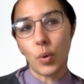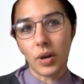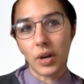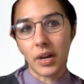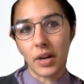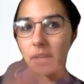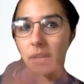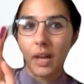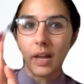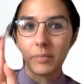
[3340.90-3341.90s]
Or
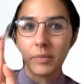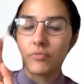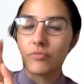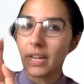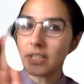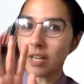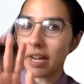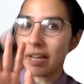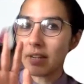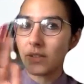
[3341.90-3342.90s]
raise
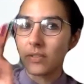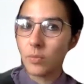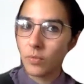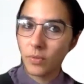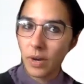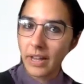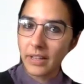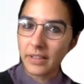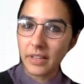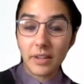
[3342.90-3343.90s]
your hand
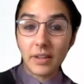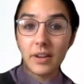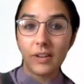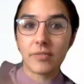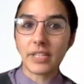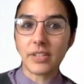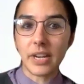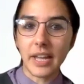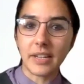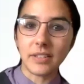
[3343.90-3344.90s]
via the raise
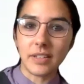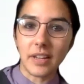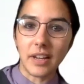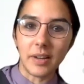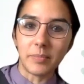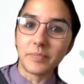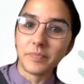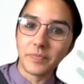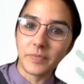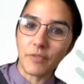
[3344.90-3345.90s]
your hand
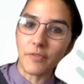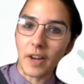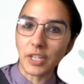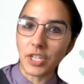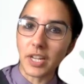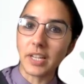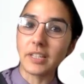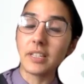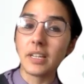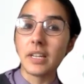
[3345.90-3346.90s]

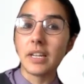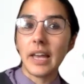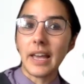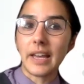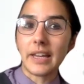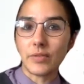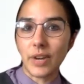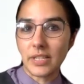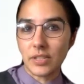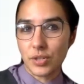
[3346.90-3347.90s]
function, and
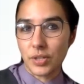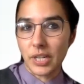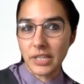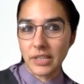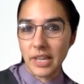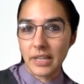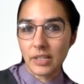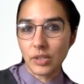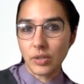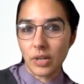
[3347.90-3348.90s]
rest assured
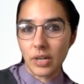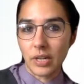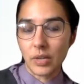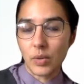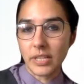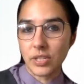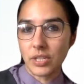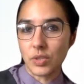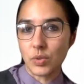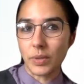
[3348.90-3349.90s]
that your
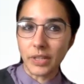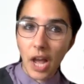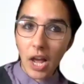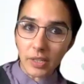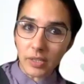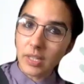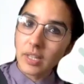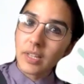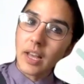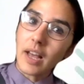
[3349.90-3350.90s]
questions will not
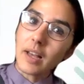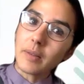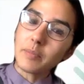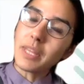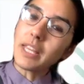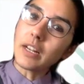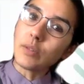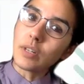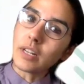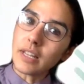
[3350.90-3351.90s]
be
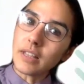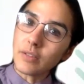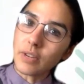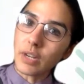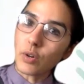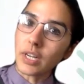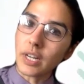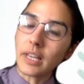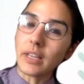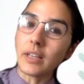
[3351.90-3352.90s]
included in the
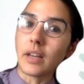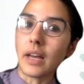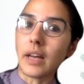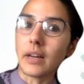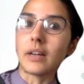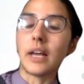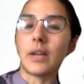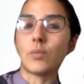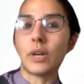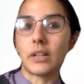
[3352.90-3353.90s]
recording
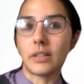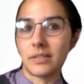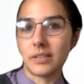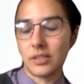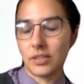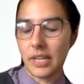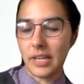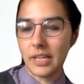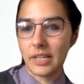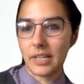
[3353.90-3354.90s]
and will
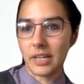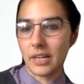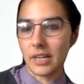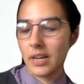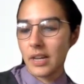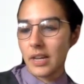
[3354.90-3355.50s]
stay here.